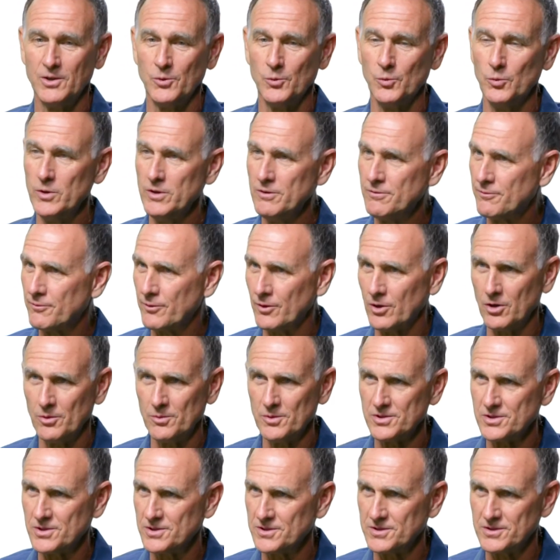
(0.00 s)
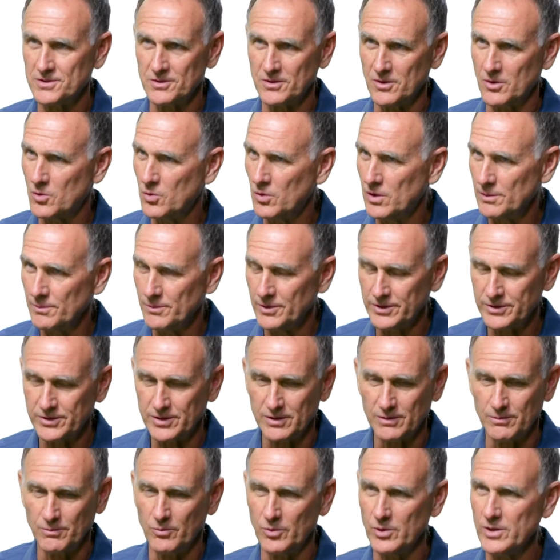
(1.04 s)
refurbishes the equipment,
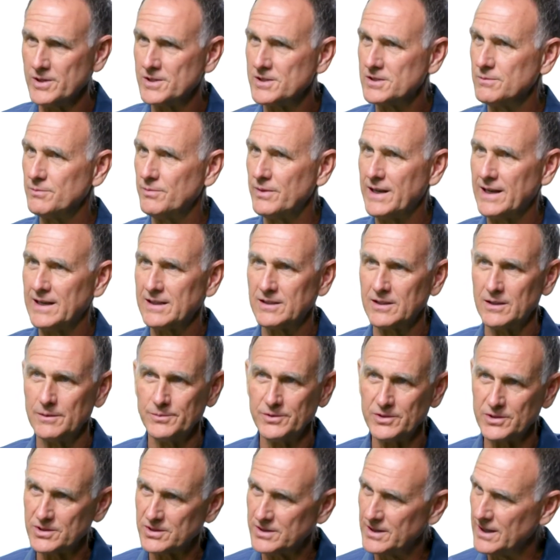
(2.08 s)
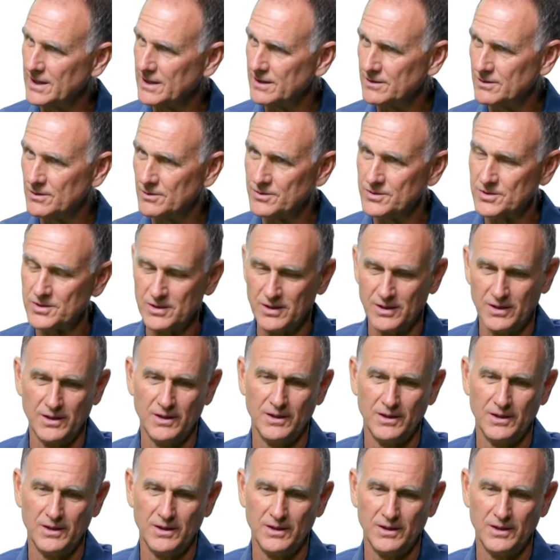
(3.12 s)
brings it back up to standards,